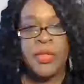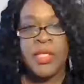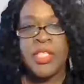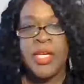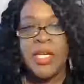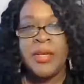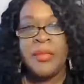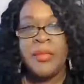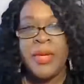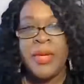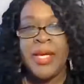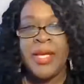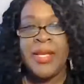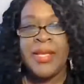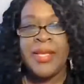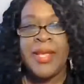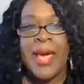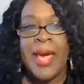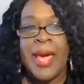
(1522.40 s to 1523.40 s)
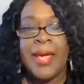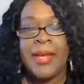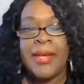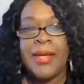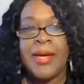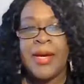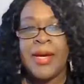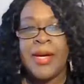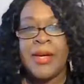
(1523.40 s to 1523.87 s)
gentleman that
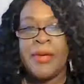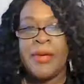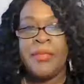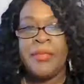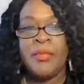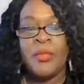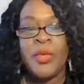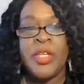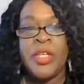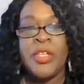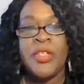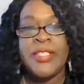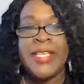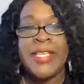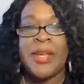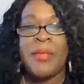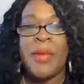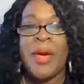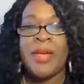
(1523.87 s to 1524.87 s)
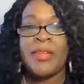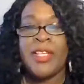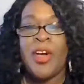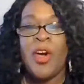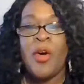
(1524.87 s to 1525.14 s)
when you said about the